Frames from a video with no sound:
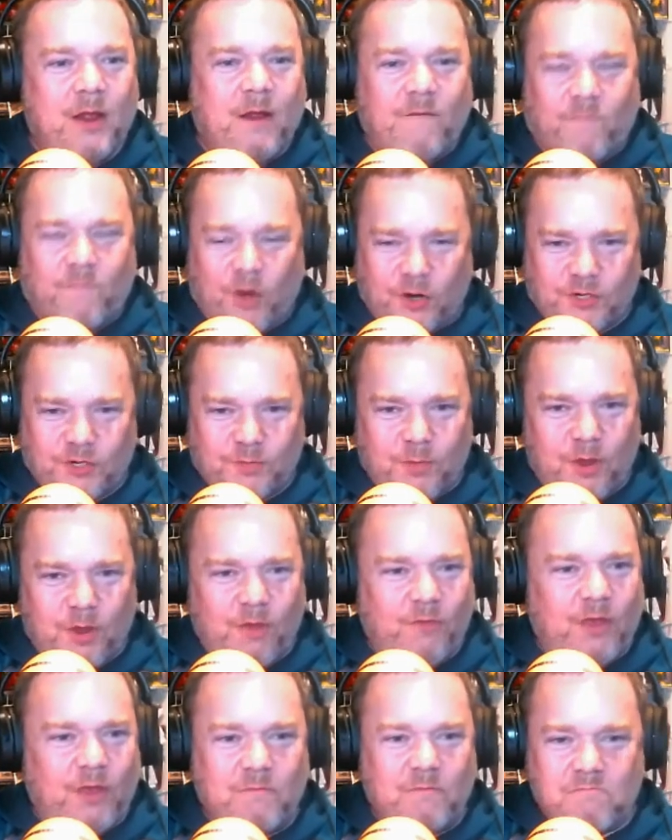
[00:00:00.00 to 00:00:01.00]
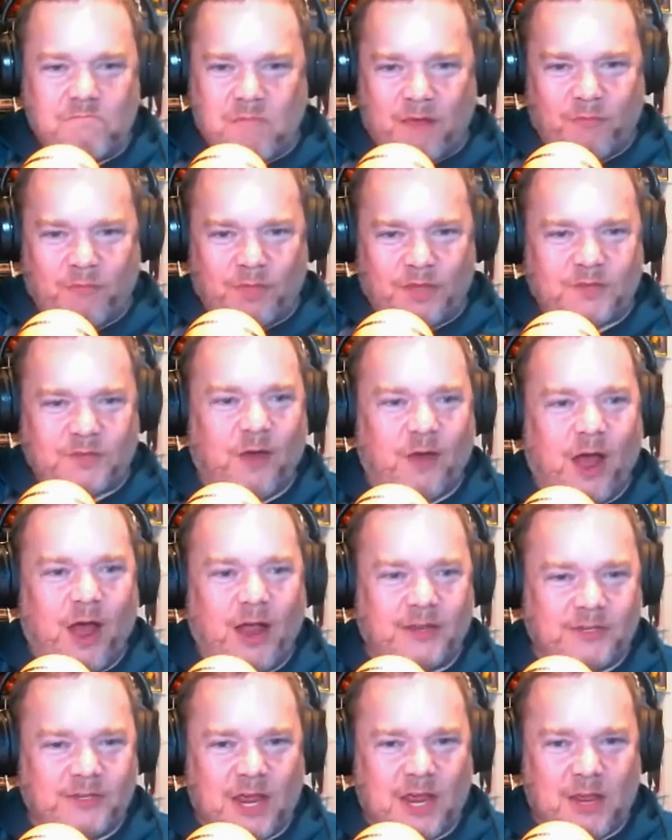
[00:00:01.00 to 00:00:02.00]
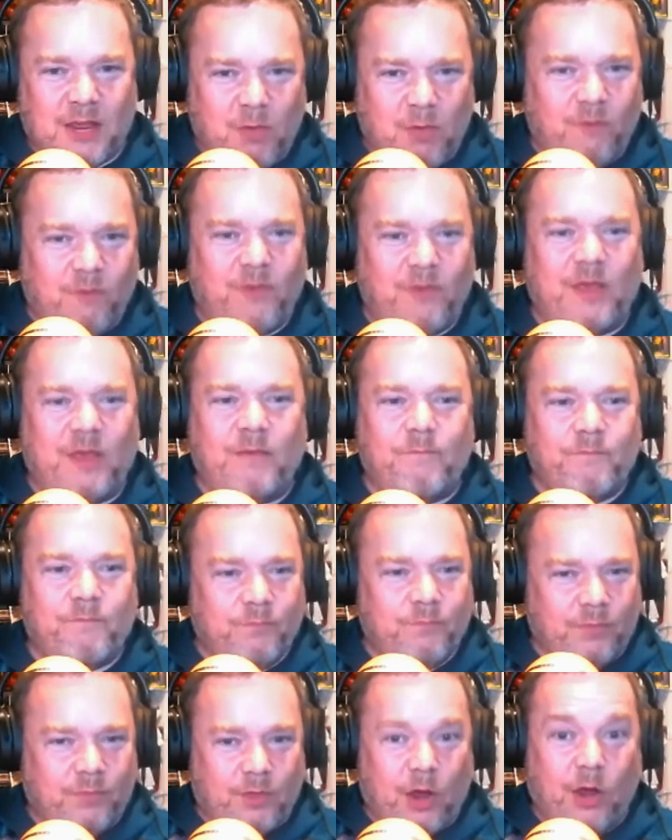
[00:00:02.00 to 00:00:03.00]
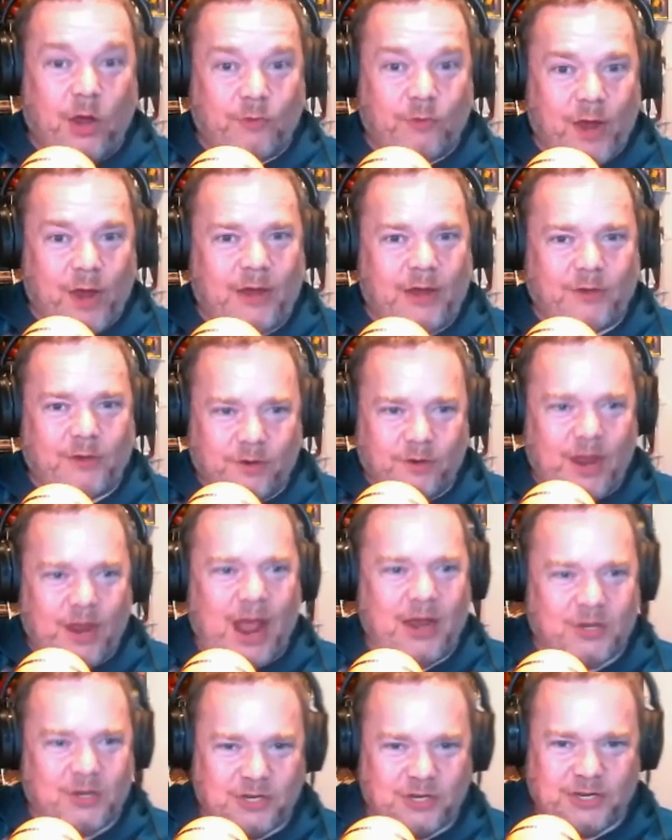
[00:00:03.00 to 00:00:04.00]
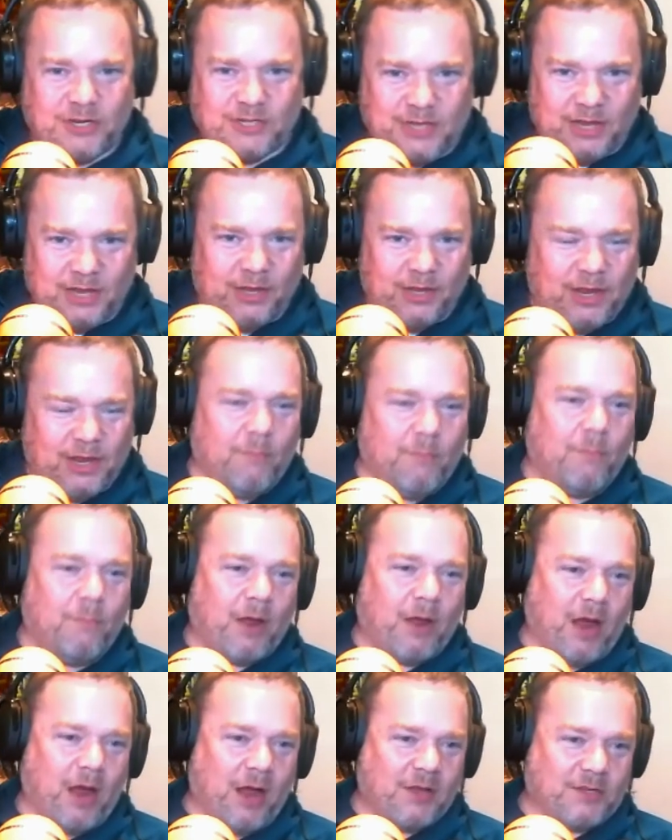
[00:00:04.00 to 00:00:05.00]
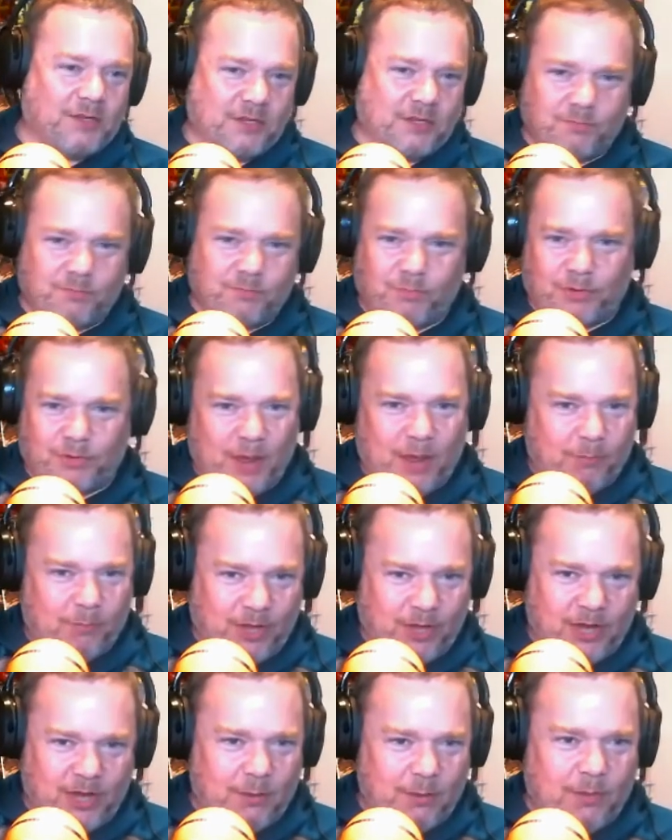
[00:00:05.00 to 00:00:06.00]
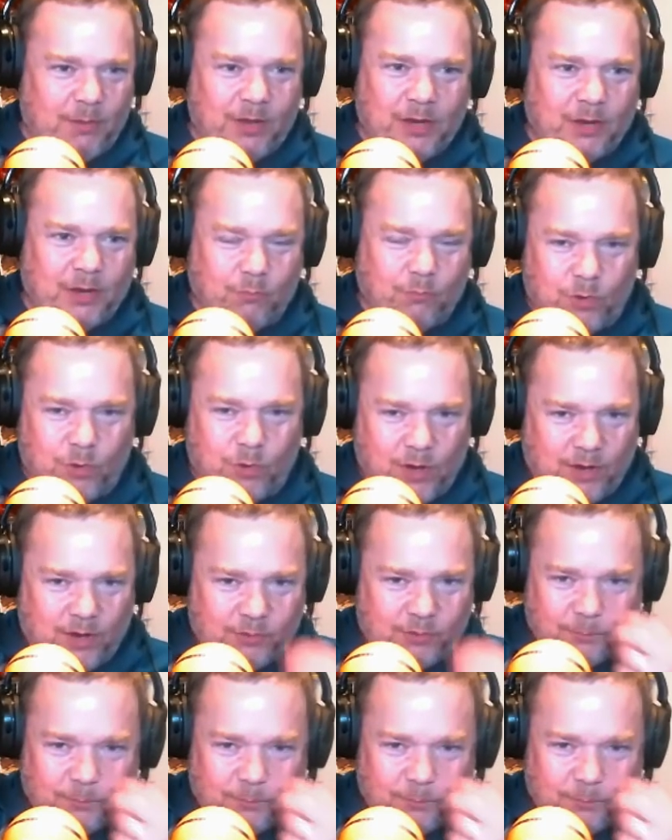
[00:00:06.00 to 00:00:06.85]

First movie, everything's fine. Second movie, the arc reactor actually is killing him because it's got palladium in it and whatever.